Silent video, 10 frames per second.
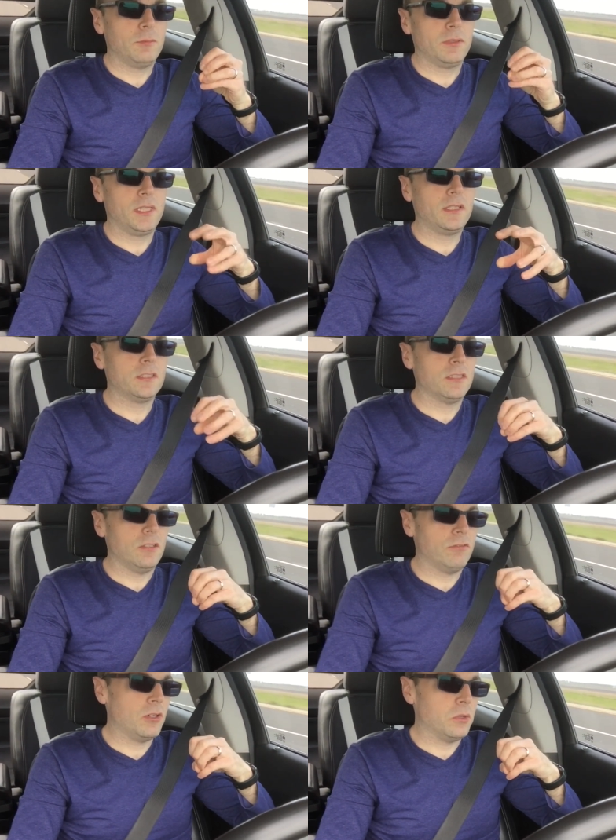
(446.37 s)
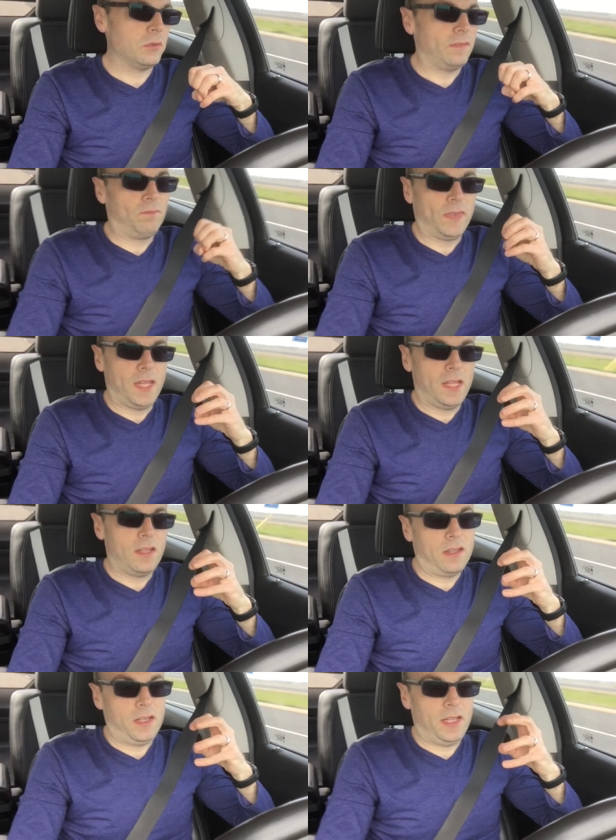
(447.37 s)
But then I looked at the Volt.
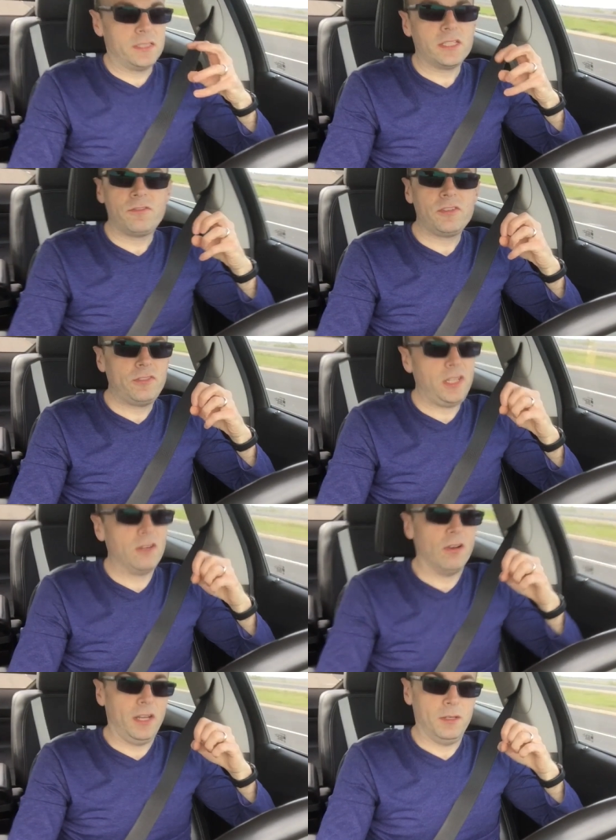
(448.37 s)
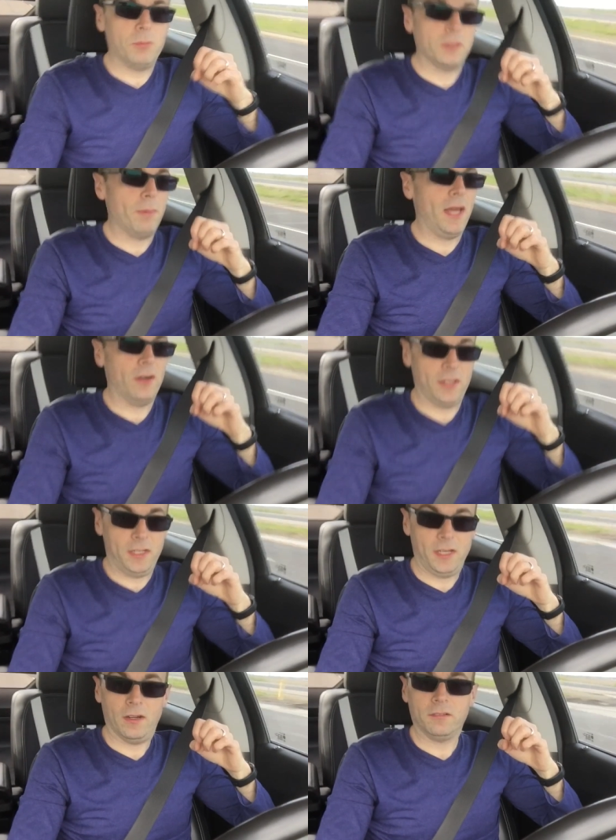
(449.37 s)
It's like 15 grand to put the battery
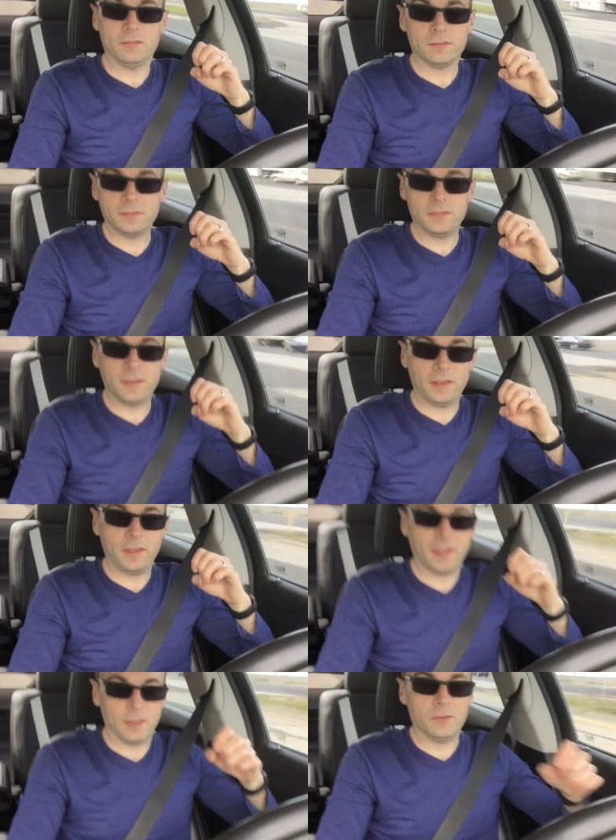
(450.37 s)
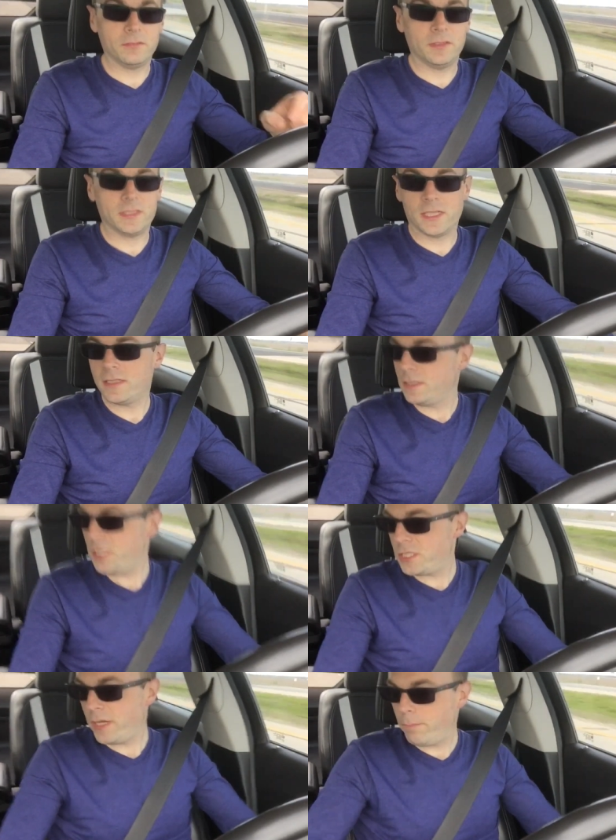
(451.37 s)
in here. It's got the
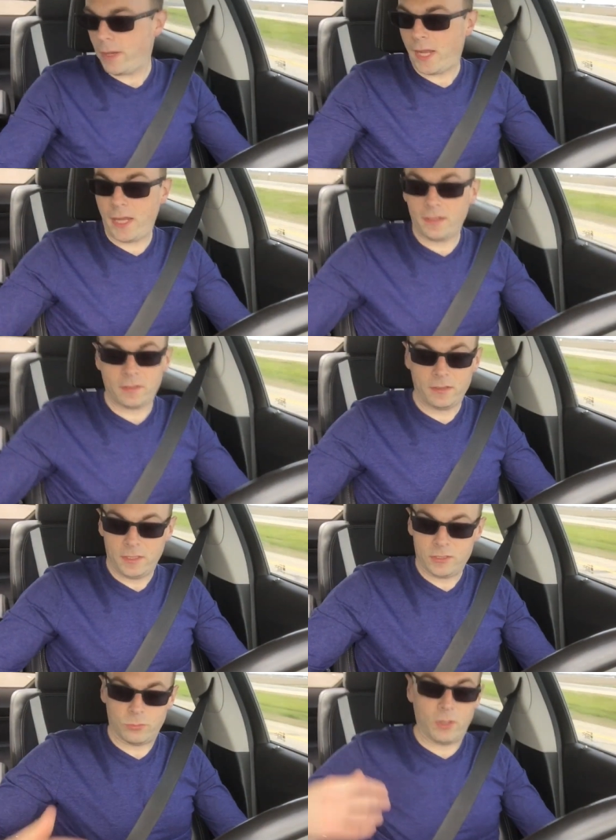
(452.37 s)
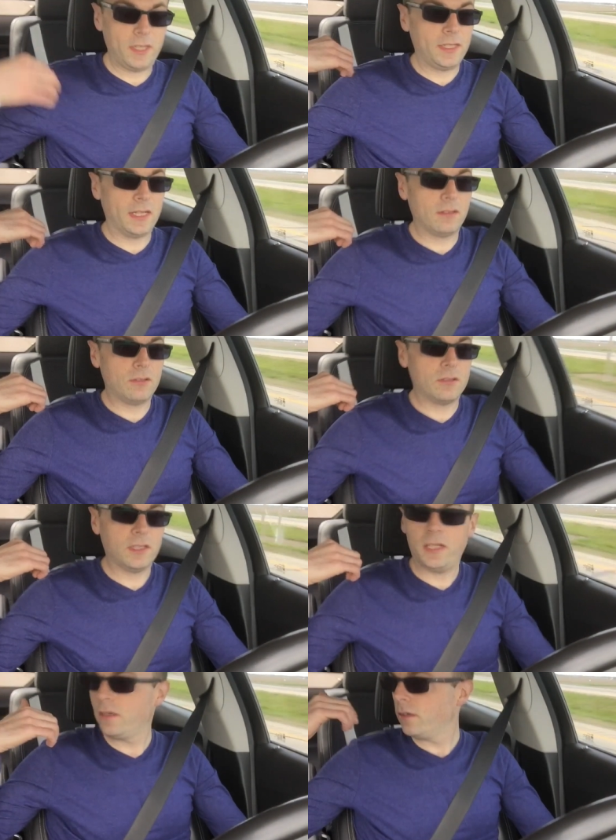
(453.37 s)
T-shaped pack. It's running down
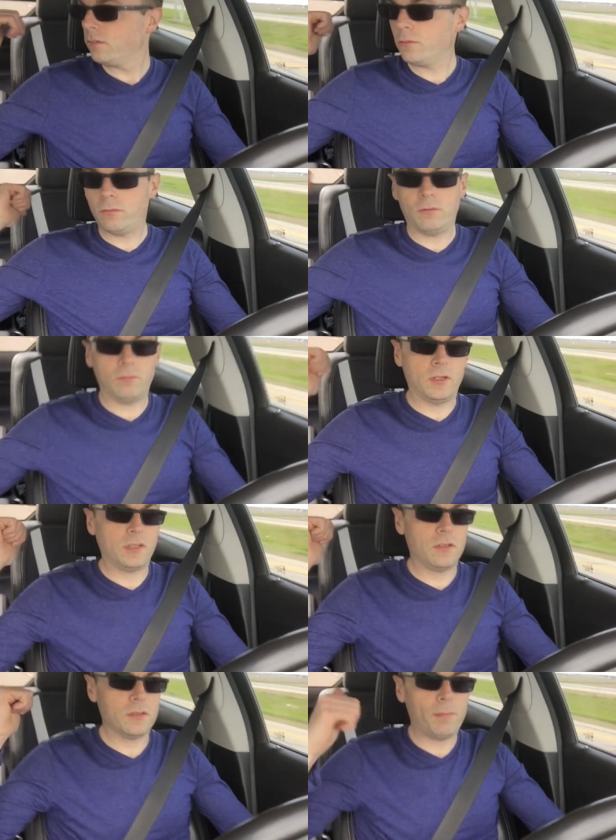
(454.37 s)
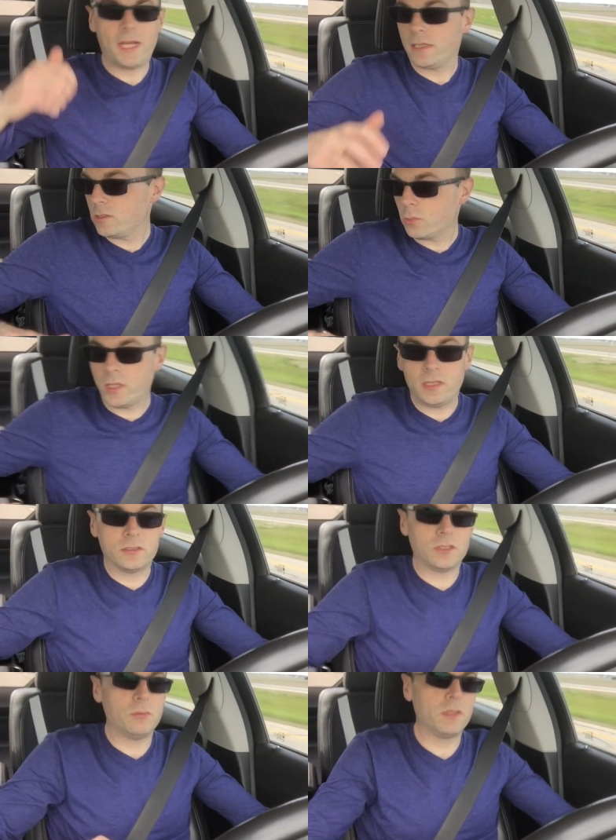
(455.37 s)
along here, run along the back. That's why
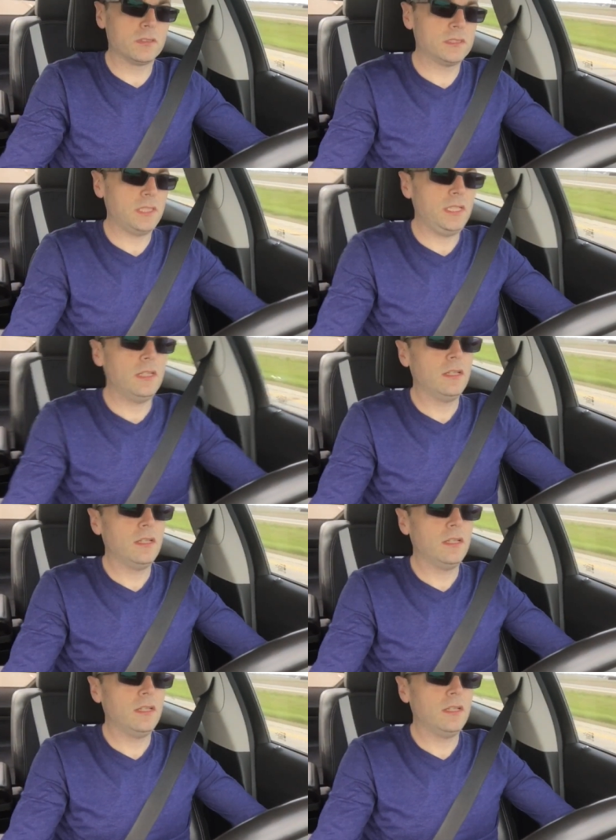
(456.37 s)
there's no middle seat.